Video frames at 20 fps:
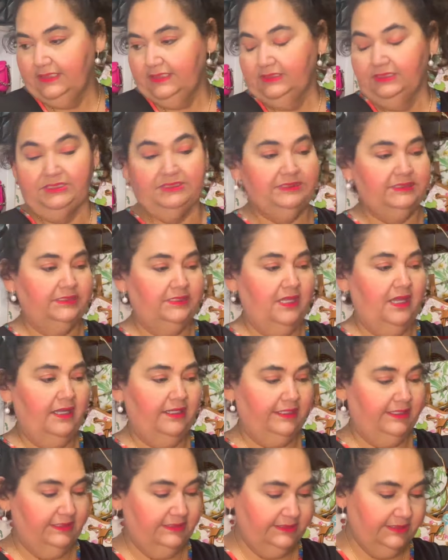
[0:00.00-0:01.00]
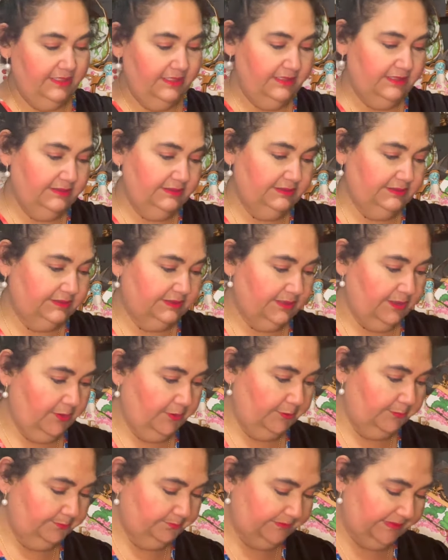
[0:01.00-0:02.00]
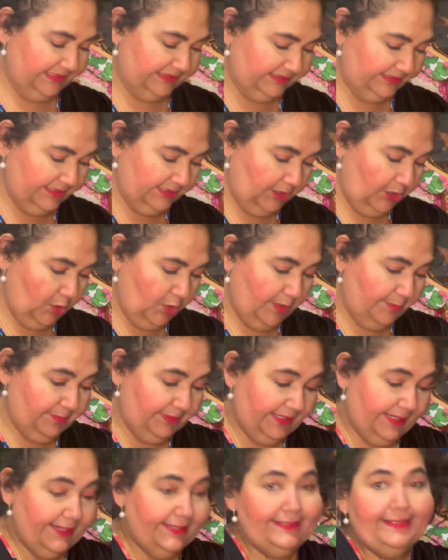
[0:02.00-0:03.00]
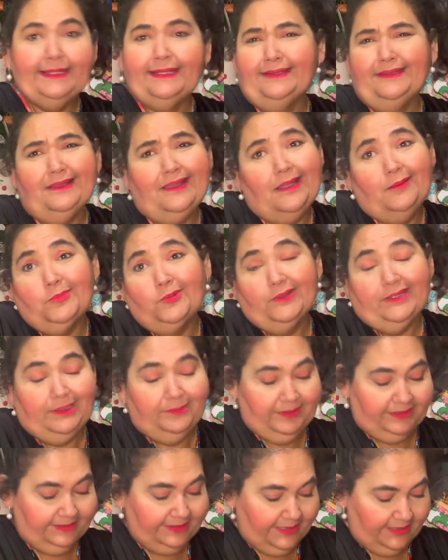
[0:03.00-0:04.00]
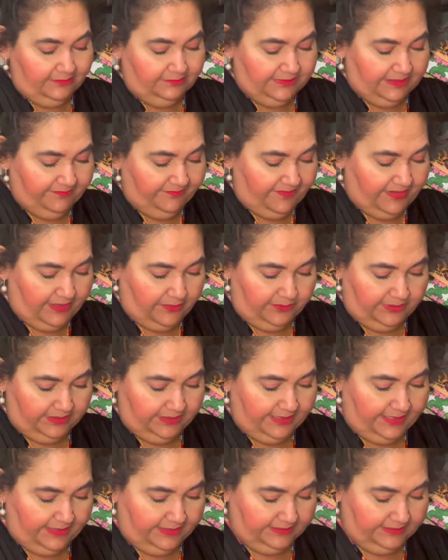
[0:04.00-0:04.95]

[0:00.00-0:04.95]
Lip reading: Just not get done. So it's gonna go up late, and I'm okay with that. I'm fine with that.